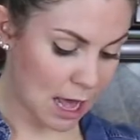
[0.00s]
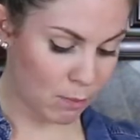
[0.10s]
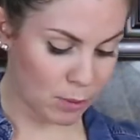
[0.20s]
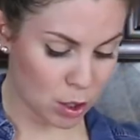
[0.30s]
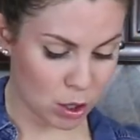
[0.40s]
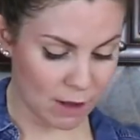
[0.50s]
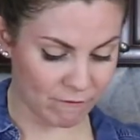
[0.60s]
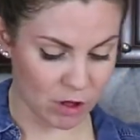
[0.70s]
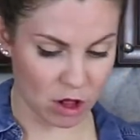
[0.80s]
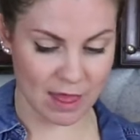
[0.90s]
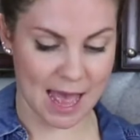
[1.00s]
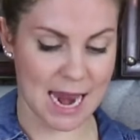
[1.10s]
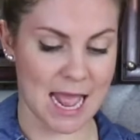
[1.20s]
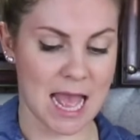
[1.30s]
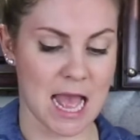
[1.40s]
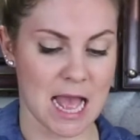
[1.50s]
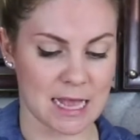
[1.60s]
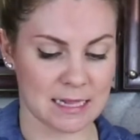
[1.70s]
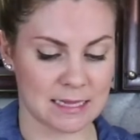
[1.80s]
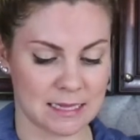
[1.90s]
how beautiful
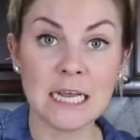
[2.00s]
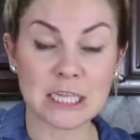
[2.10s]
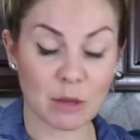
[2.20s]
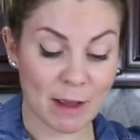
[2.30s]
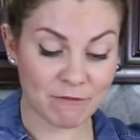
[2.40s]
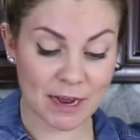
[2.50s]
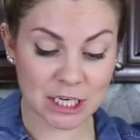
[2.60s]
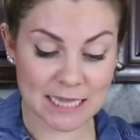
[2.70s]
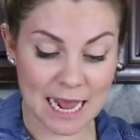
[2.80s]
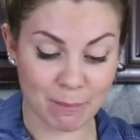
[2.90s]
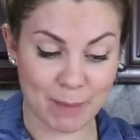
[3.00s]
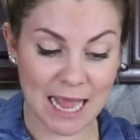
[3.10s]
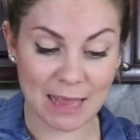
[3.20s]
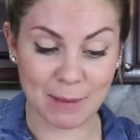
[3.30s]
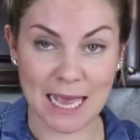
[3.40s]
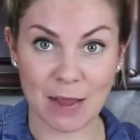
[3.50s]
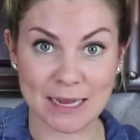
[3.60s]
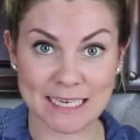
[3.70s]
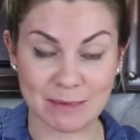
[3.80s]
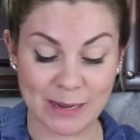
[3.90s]
that is. So my friend just had a baby. I
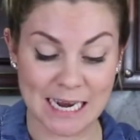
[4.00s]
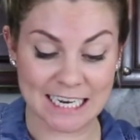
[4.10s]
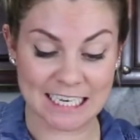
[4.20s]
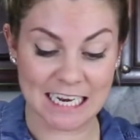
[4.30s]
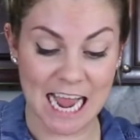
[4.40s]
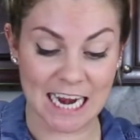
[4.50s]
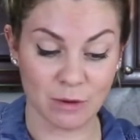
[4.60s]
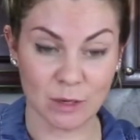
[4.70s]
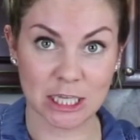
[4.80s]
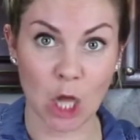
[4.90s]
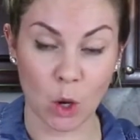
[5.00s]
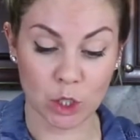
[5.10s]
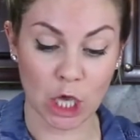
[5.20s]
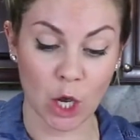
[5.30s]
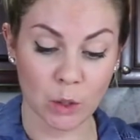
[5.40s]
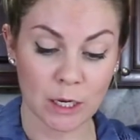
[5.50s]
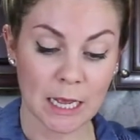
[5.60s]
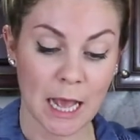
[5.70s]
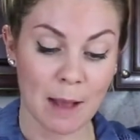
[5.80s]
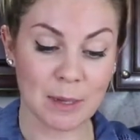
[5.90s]
went to meet it tonight. It was so cute.
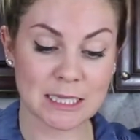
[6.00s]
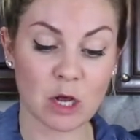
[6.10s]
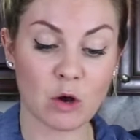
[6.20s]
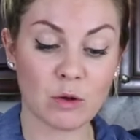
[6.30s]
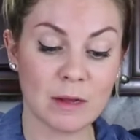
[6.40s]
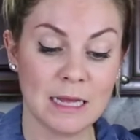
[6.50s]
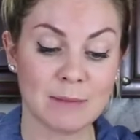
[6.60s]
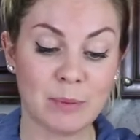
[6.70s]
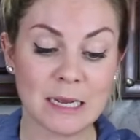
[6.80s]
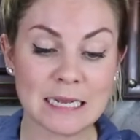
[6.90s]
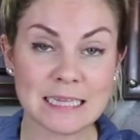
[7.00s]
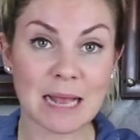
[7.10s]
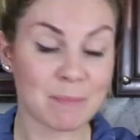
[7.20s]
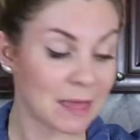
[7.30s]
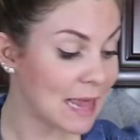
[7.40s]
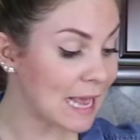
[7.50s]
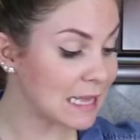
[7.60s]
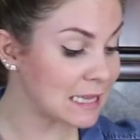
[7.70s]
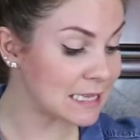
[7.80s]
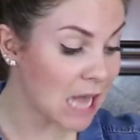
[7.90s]
But so bringing something like a
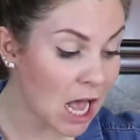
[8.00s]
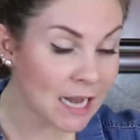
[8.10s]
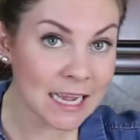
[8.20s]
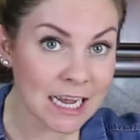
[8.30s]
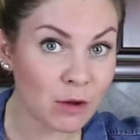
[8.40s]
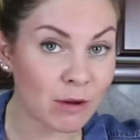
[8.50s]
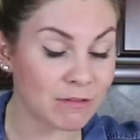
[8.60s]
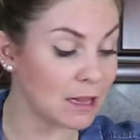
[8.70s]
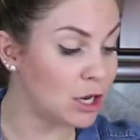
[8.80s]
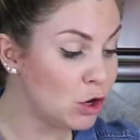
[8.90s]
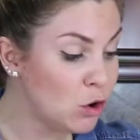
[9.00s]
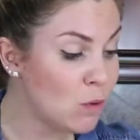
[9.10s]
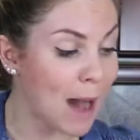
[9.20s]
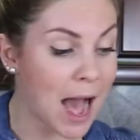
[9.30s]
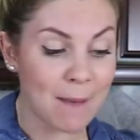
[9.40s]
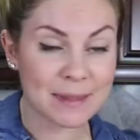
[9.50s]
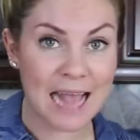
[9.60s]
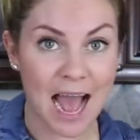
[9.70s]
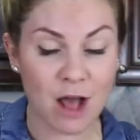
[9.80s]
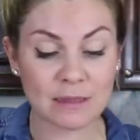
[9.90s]
lasagna to the new mom's
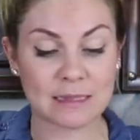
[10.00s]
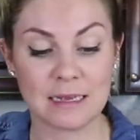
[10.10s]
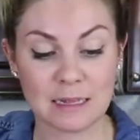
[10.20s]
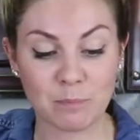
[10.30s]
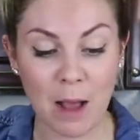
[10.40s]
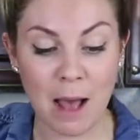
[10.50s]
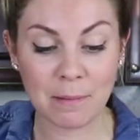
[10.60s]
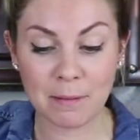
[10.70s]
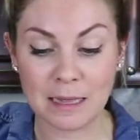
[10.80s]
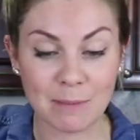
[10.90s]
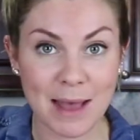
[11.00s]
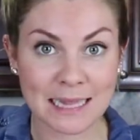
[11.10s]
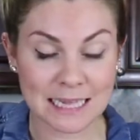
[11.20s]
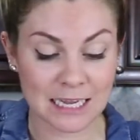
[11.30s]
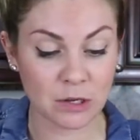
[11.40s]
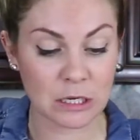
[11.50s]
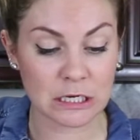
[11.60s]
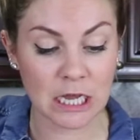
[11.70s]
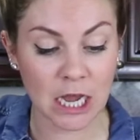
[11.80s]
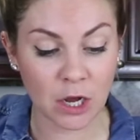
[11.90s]
house is probably the best thing you can
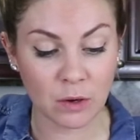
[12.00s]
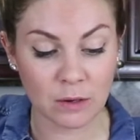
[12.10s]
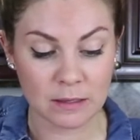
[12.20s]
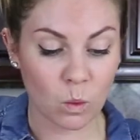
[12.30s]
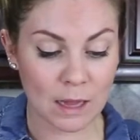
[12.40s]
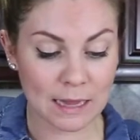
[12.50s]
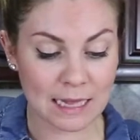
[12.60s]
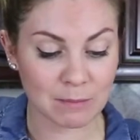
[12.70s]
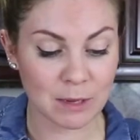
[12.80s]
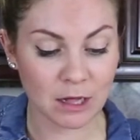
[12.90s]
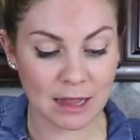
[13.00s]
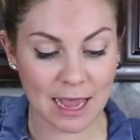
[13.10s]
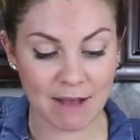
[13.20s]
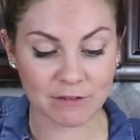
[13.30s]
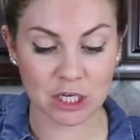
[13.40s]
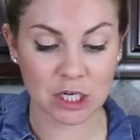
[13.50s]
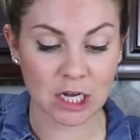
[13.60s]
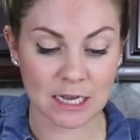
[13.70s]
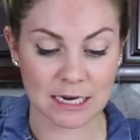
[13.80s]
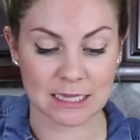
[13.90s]
do. One less meal they have to
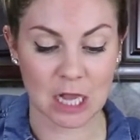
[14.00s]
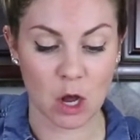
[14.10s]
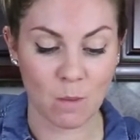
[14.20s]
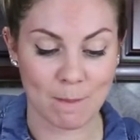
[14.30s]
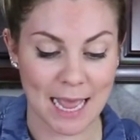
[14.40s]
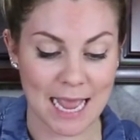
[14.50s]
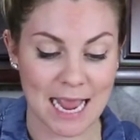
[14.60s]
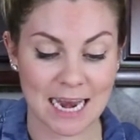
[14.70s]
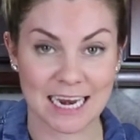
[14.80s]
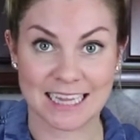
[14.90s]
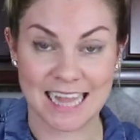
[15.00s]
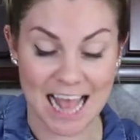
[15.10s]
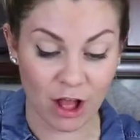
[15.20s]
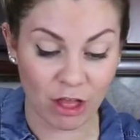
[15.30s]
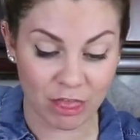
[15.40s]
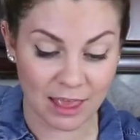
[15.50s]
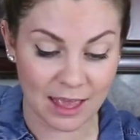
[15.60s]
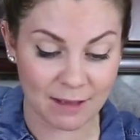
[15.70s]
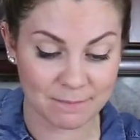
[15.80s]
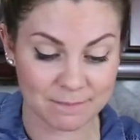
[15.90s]
cook, and it's homemade and it's
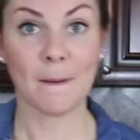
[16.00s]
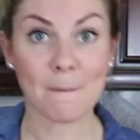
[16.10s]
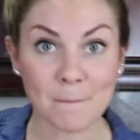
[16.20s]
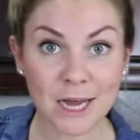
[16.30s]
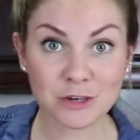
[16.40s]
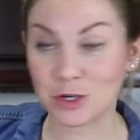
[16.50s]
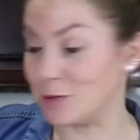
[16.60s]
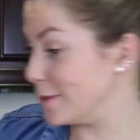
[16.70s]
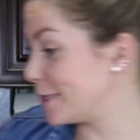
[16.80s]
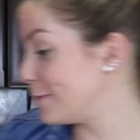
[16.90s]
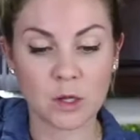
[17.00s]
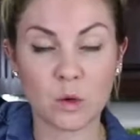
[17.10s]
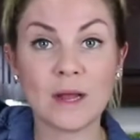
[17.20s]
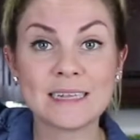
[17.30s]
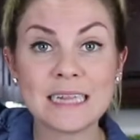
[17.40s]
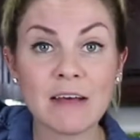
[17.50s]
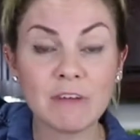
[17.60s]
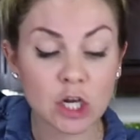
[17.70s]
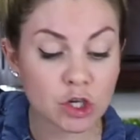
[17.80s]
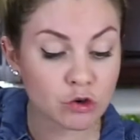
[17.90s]
healthy. Mushrooms. Who doesn't love
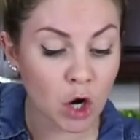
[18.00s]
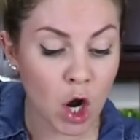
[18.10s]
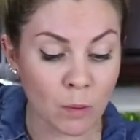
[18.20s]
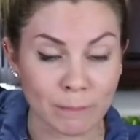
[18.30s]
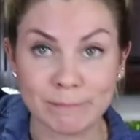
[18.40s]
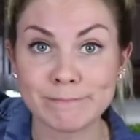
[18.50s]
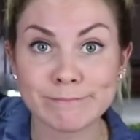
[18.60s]
a good shroom?